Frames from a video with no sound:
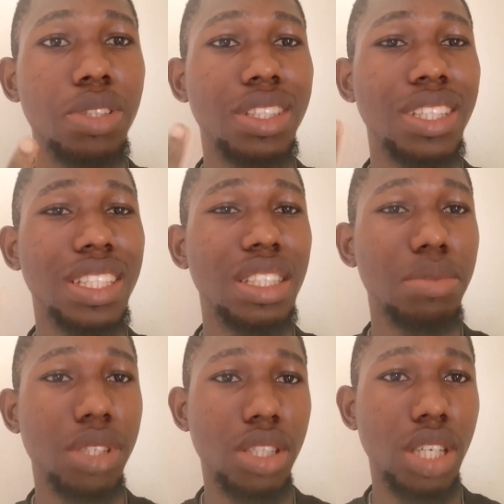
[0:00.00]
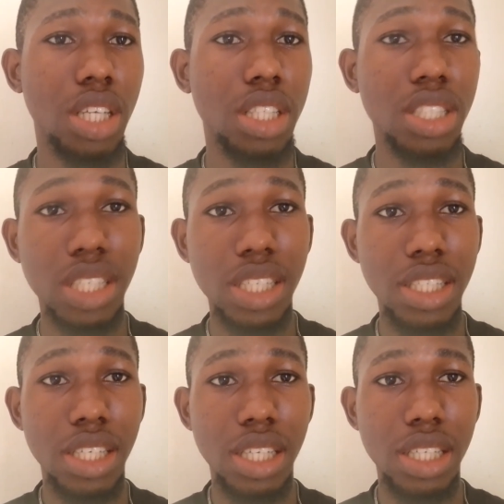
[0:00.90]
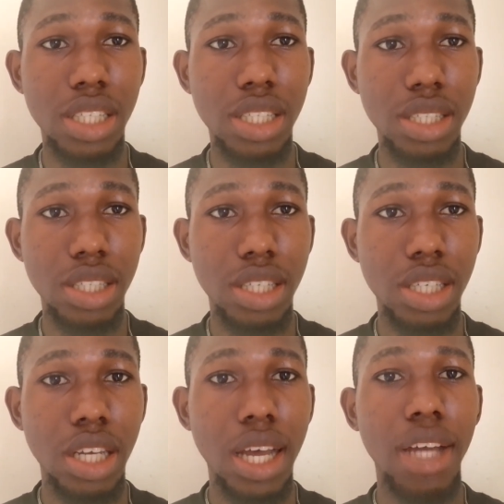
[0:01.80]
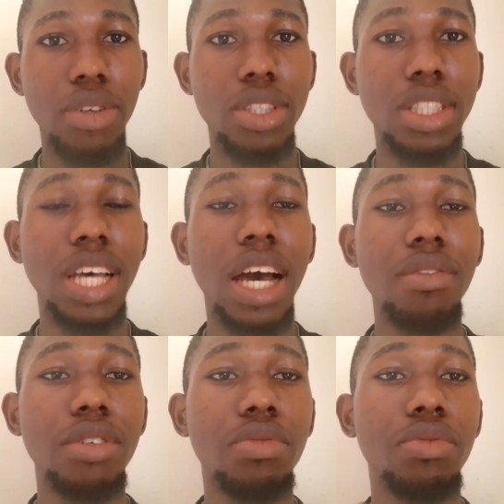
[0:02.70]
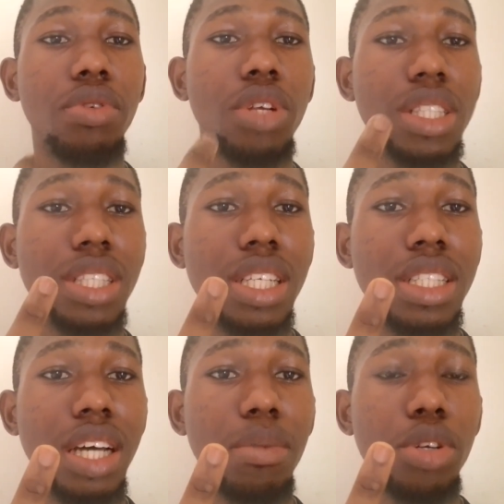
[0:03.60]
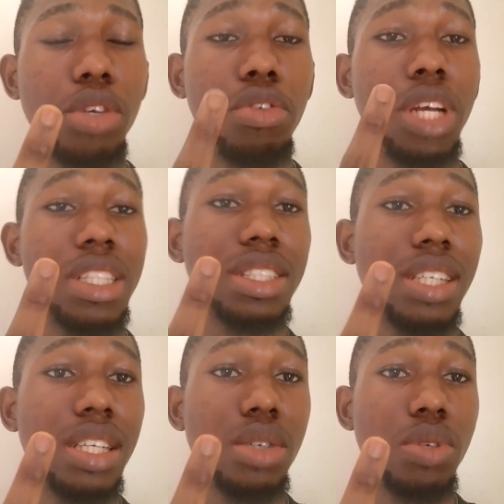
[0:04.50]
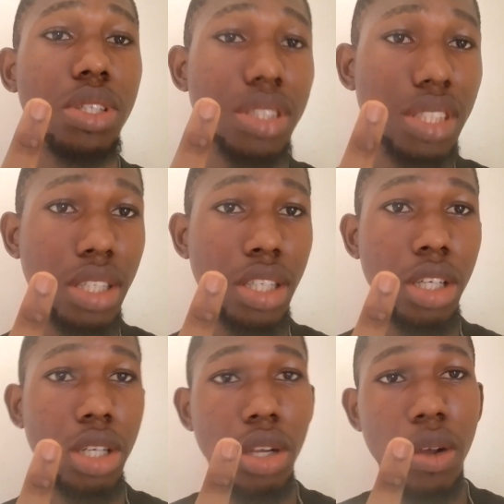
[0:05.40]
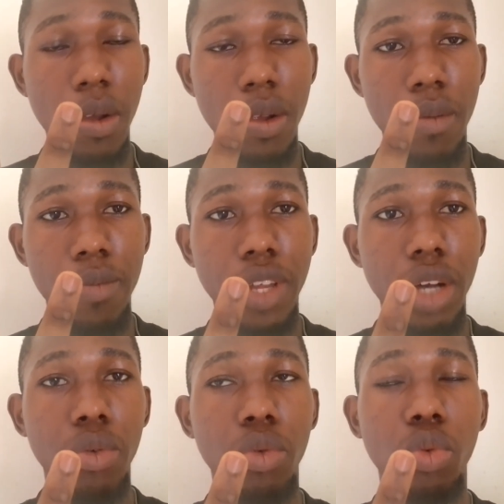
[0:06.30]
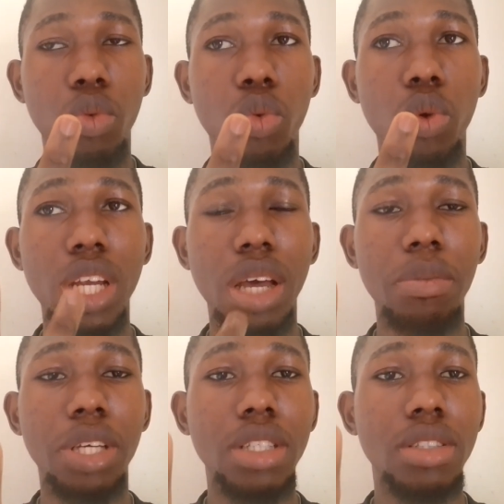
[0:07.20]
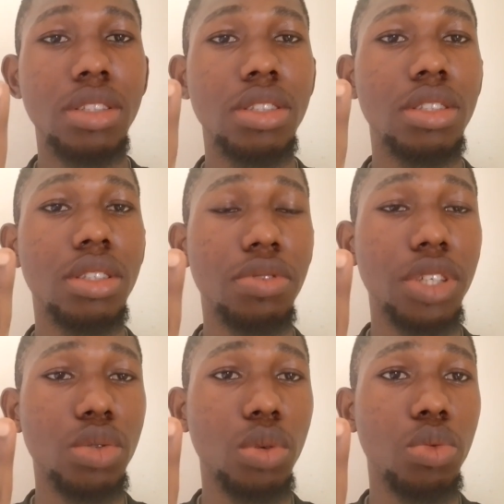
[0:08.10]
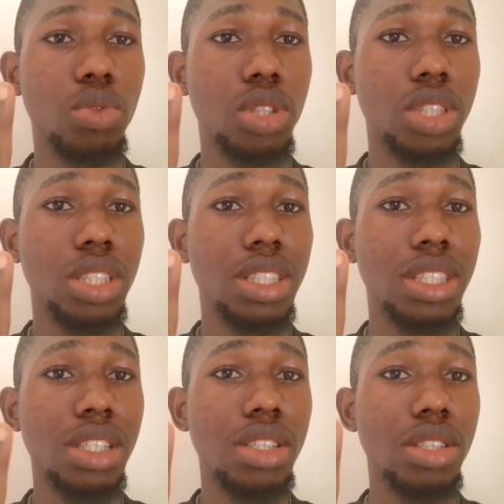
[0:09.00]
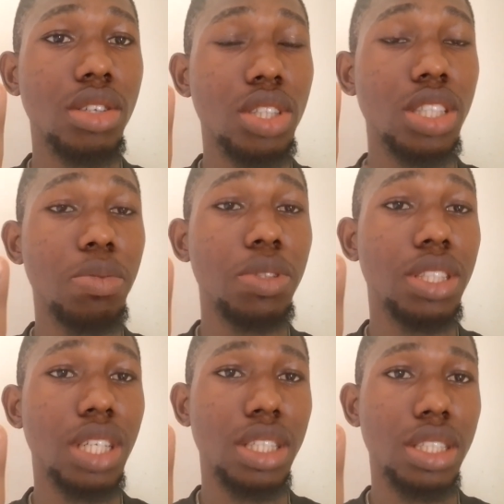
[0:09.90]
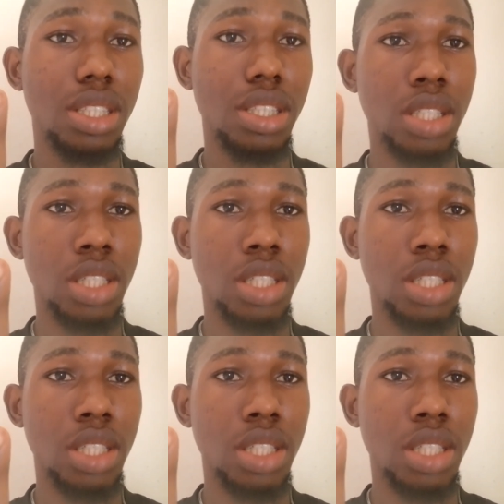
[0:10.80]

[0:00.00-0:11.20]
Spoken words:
present my strategy easily, and does it have the volatility I'm looking for, that is the liquidity. Now, when I mean the first one, does it present